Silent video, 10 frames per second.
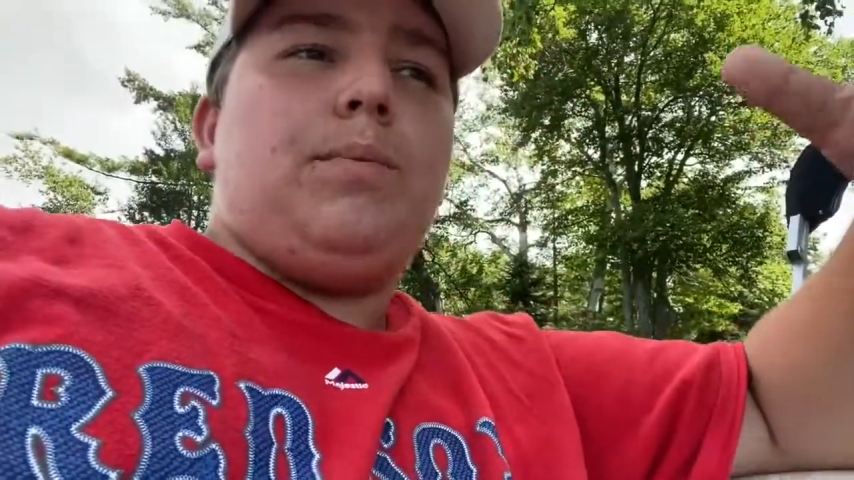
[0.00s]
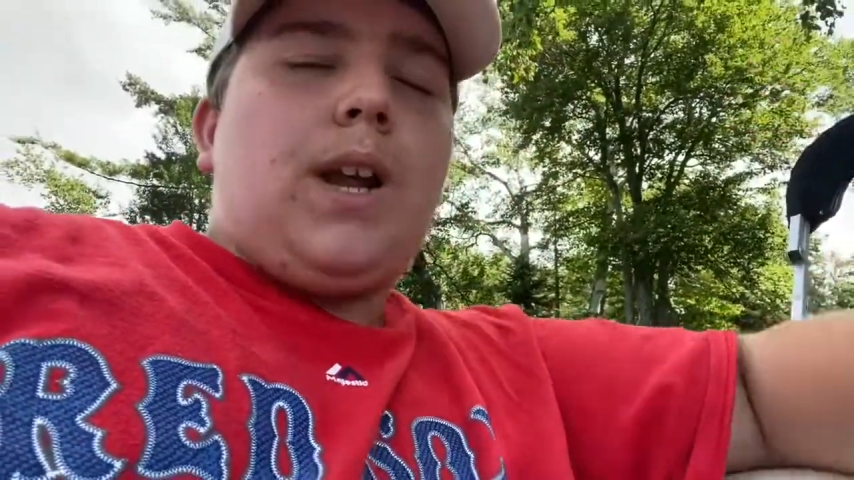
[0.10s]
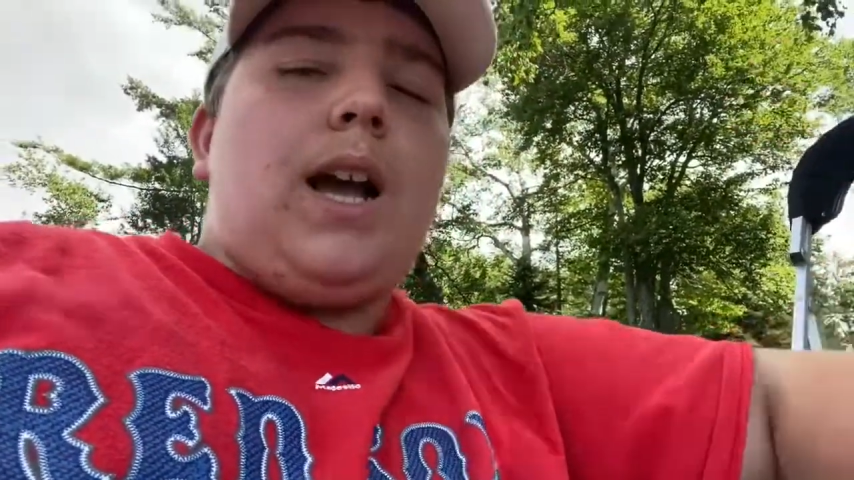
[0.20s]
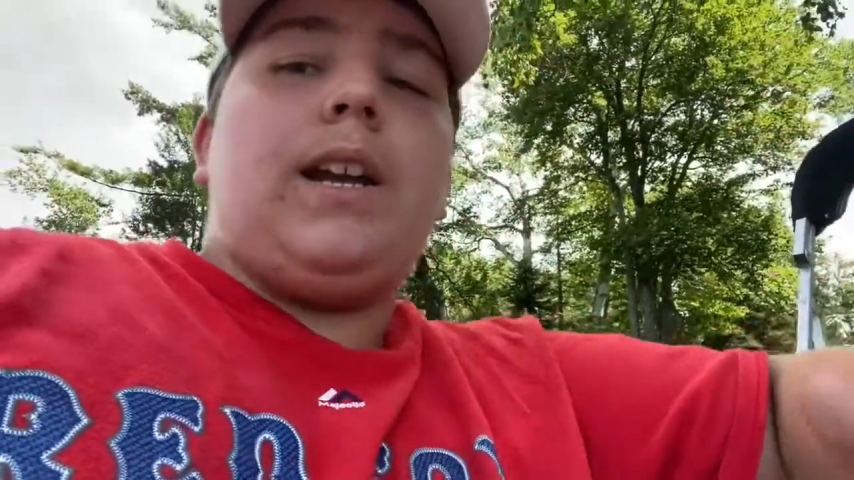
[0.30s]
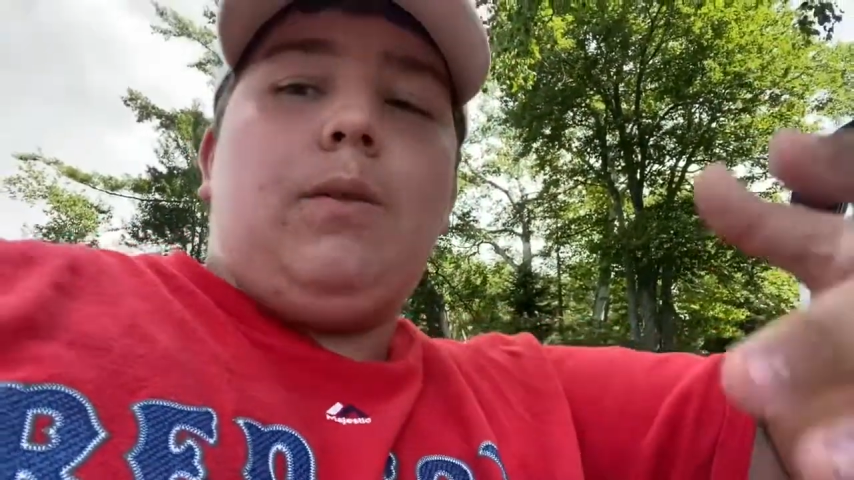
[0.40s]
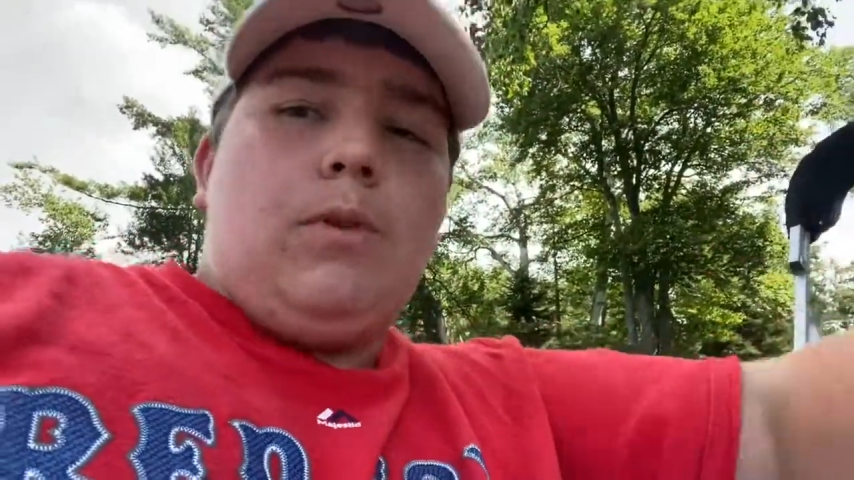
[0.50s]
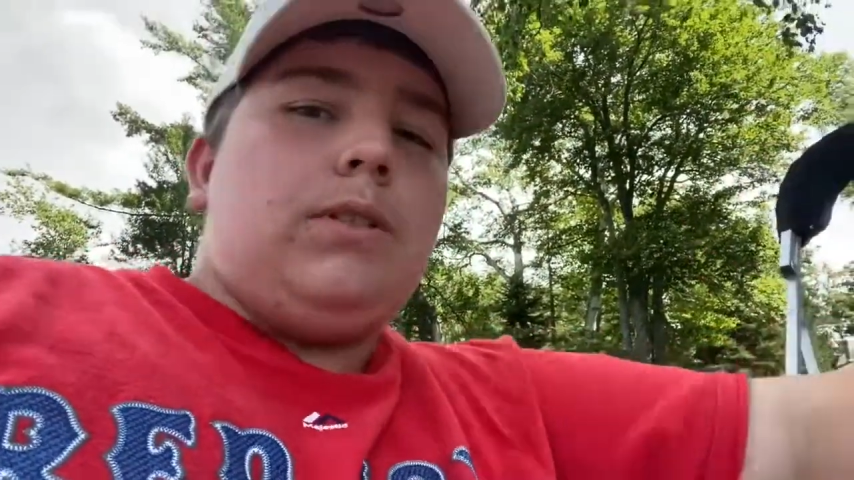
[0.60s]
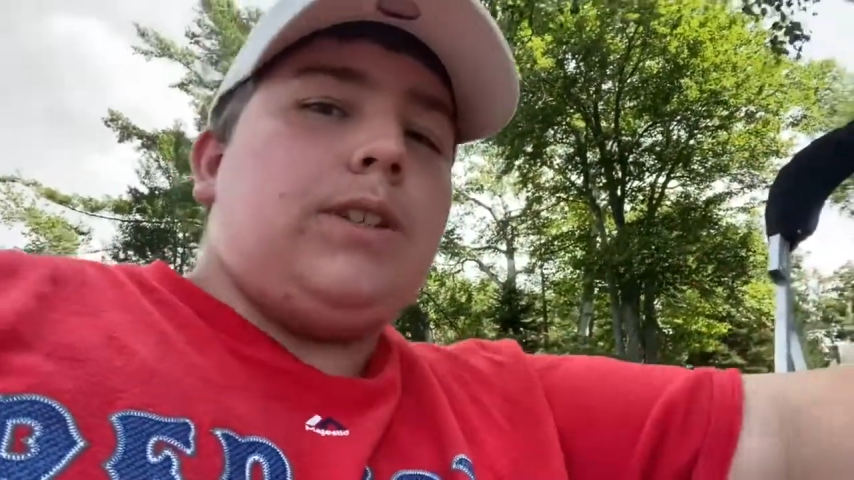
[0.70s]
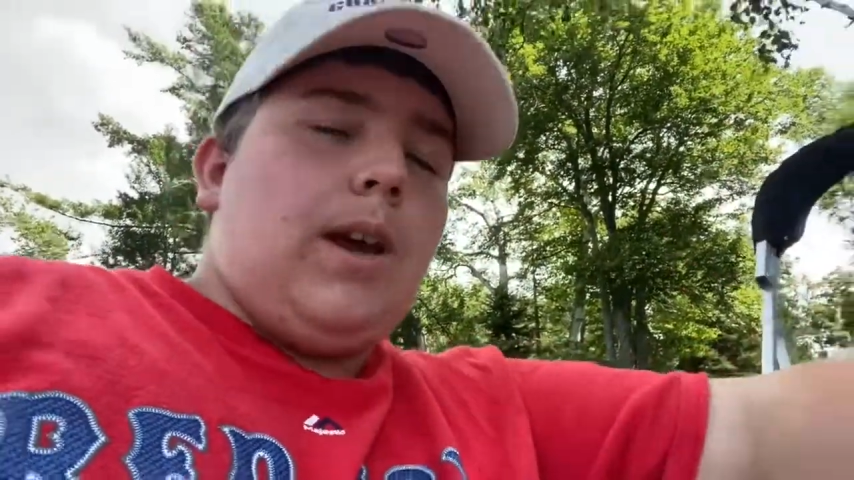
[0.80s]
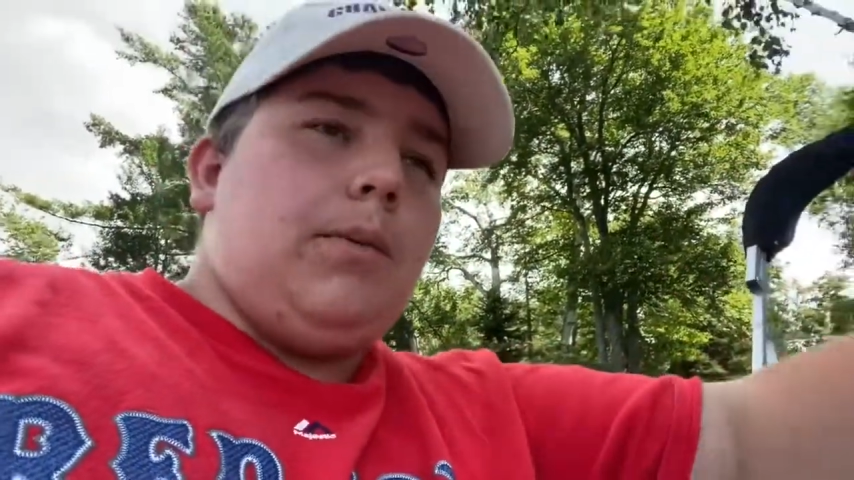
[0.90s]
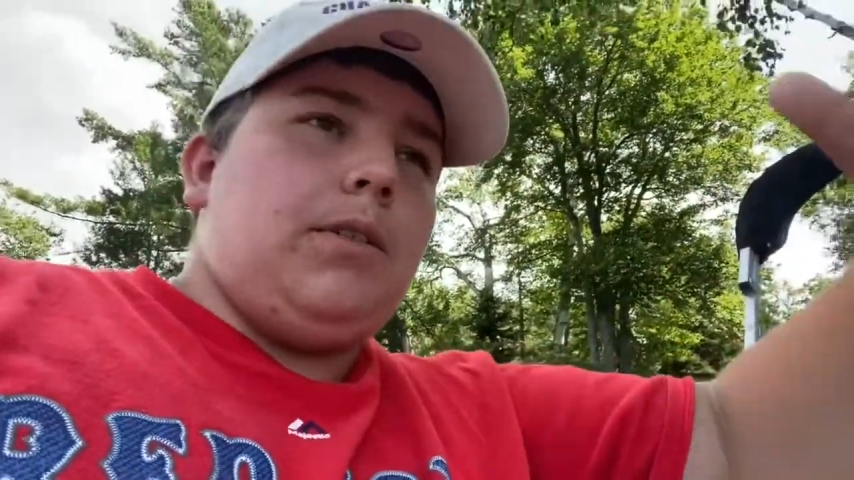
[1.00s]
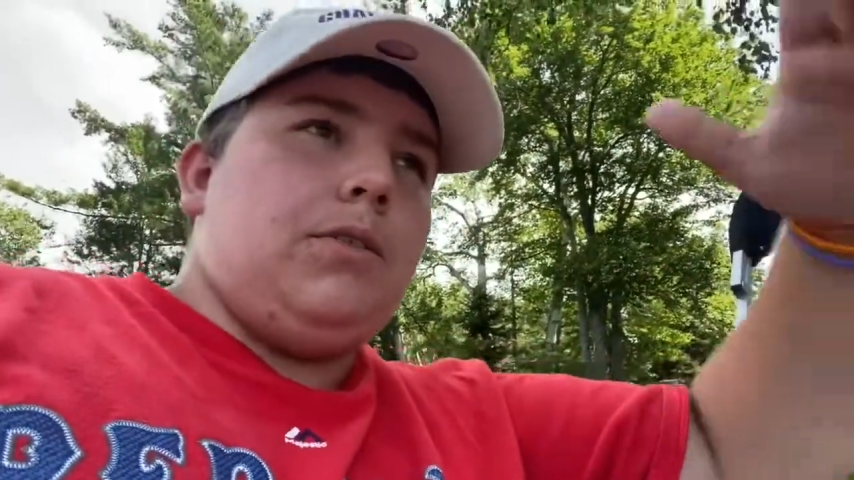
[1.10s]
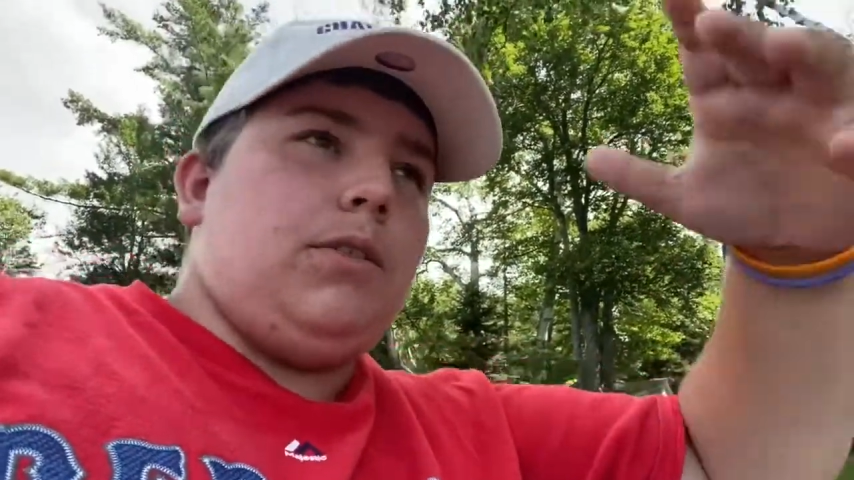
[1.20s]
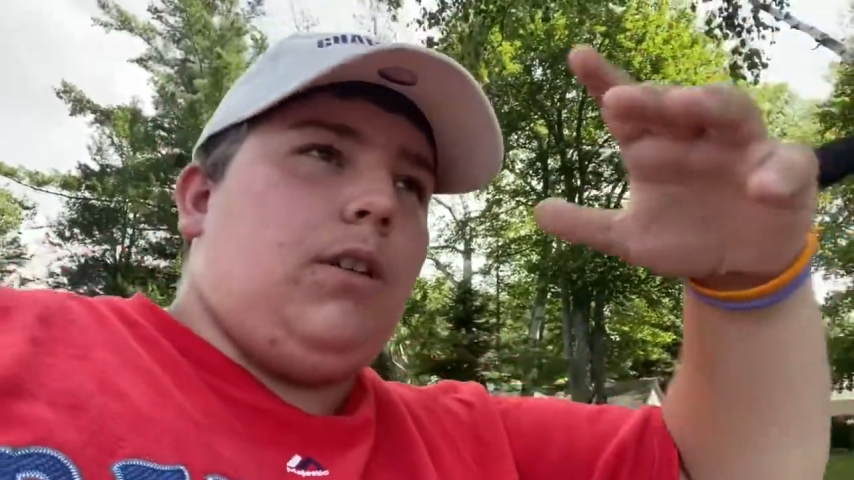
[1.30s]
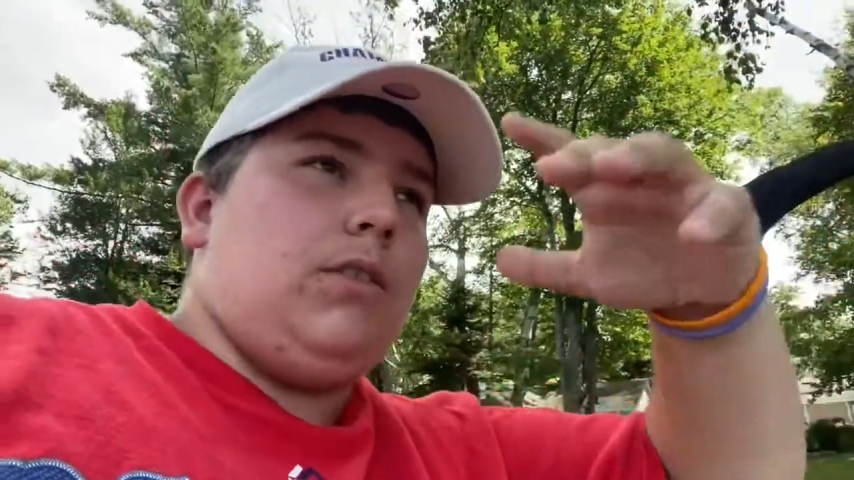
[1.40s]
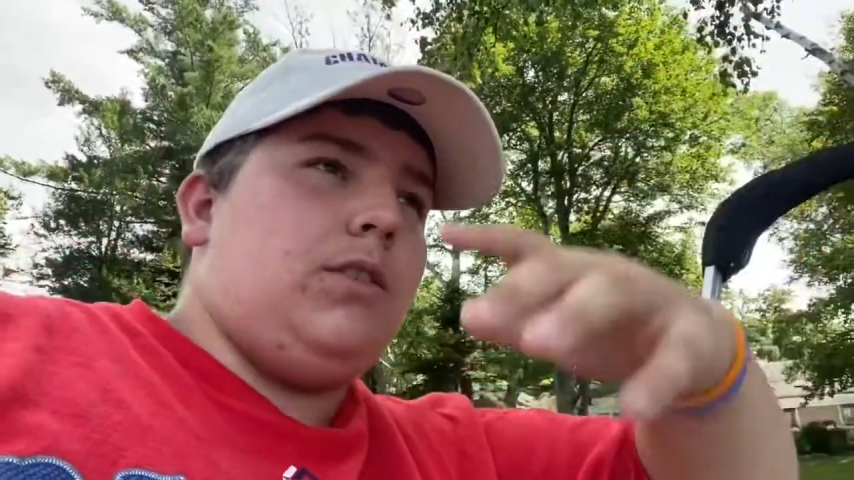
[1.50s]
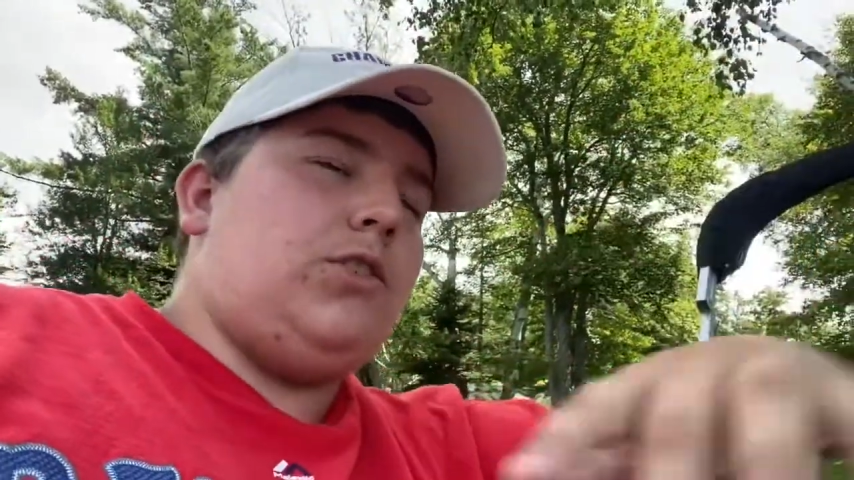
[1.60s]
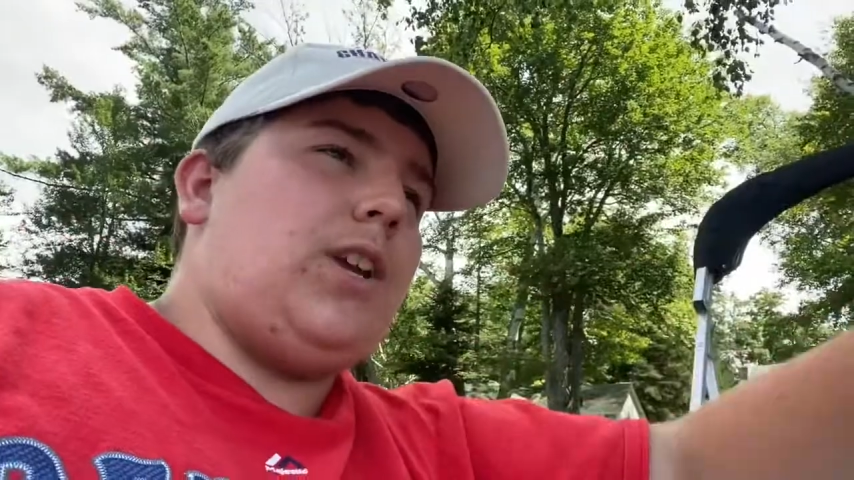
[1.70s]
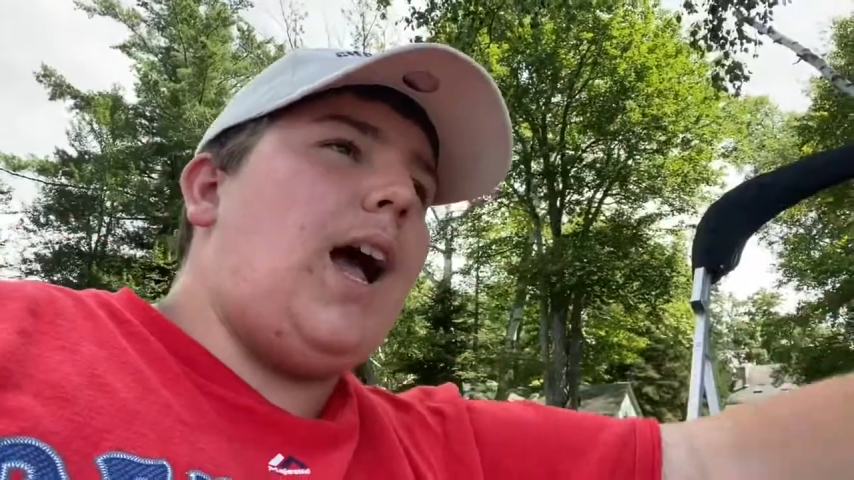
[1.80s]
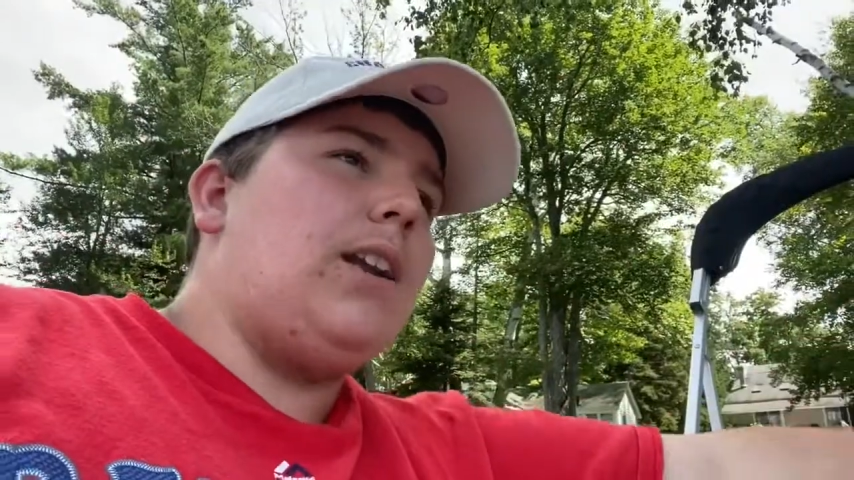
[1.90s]
dock it on one side because it's
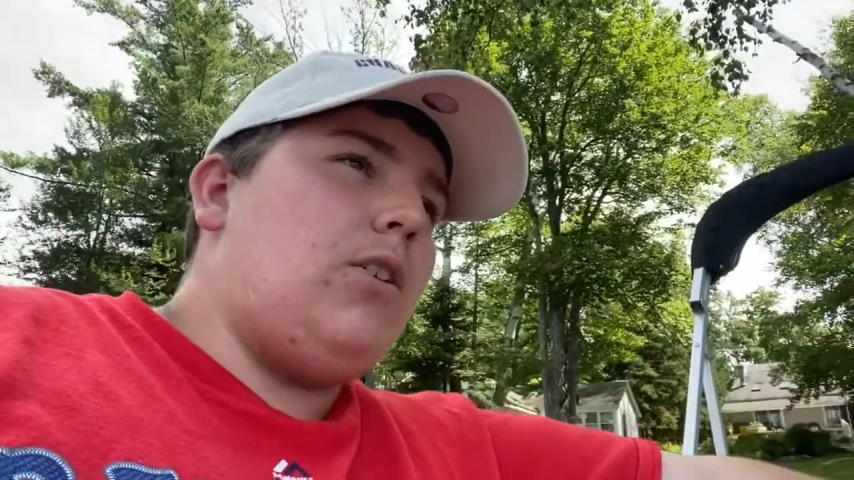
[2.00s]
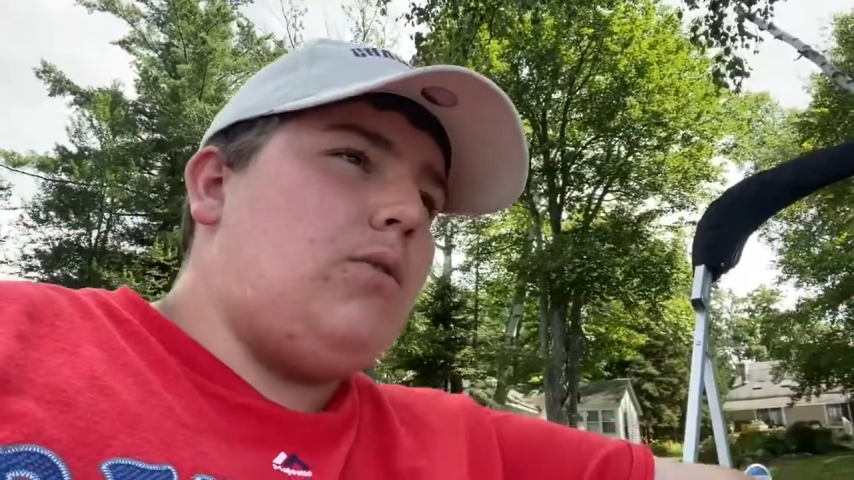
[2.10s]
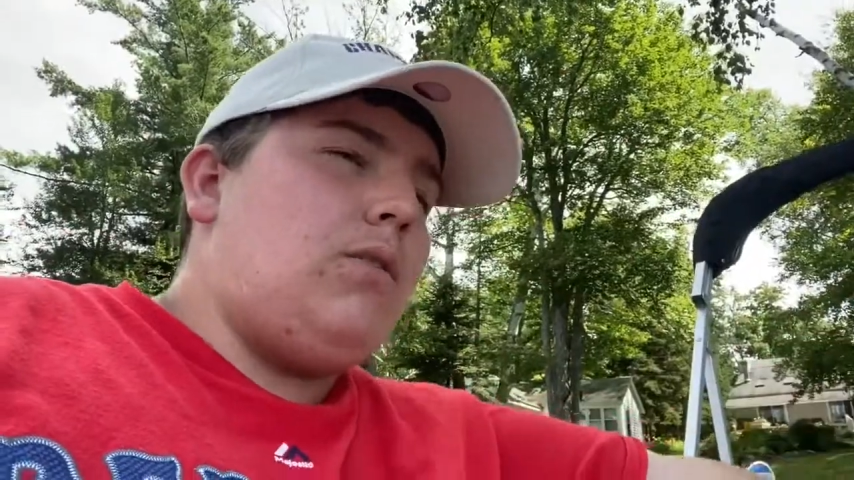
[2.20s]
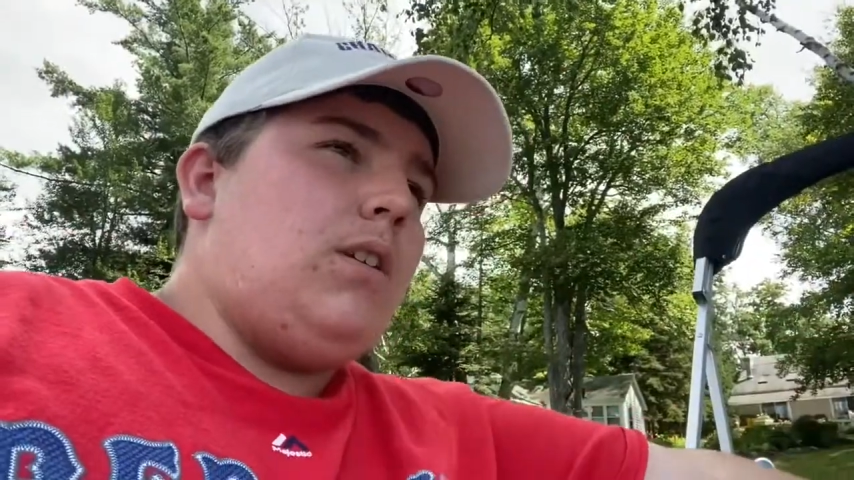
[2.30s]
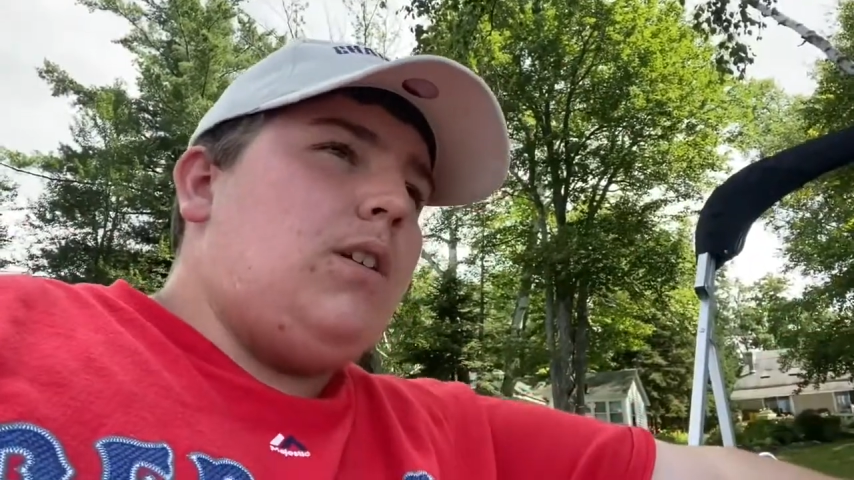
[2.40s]
shallow